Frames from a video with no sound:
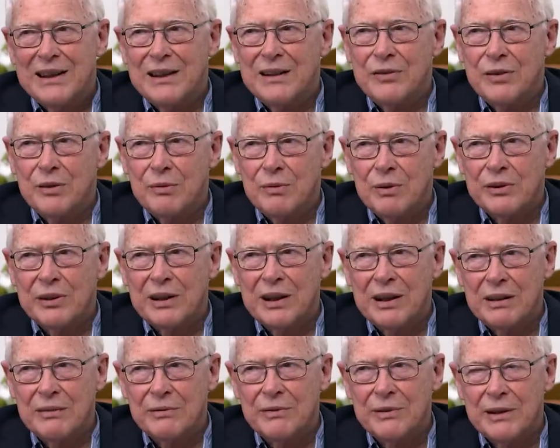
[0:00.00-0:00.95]
If you want to
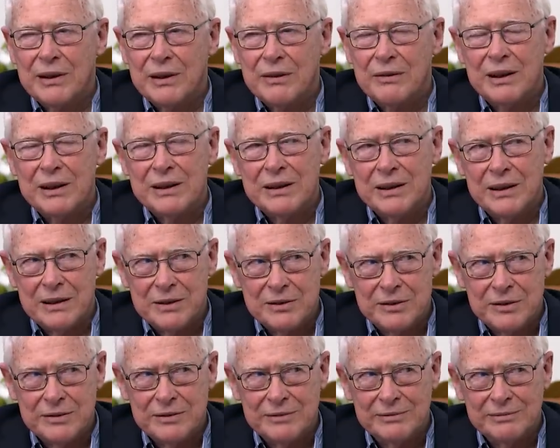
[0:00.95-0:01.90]
have a great
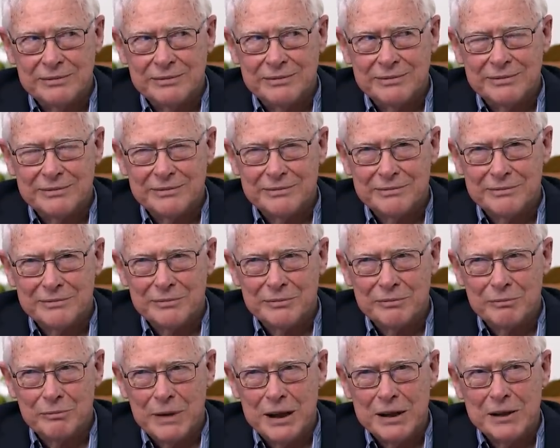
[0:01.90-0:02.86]
nation,
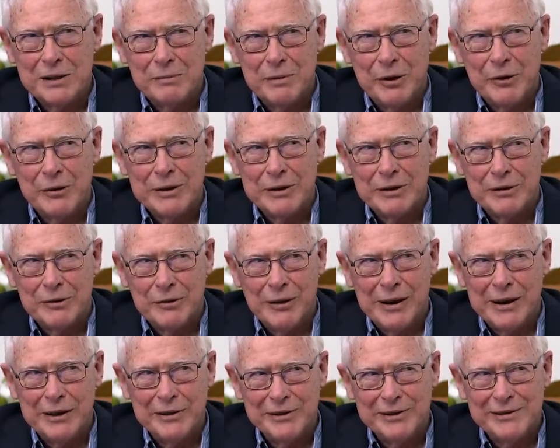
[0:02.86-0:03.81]
make America
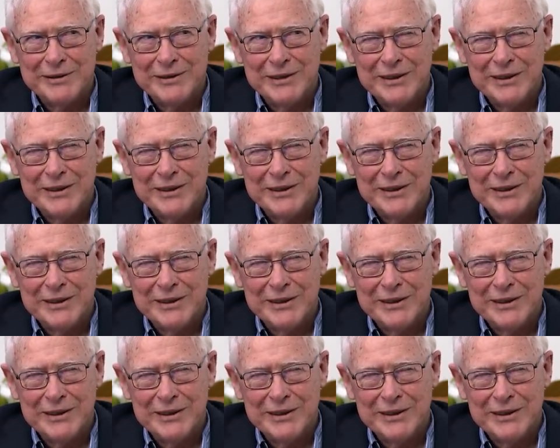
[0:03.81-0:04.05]
great,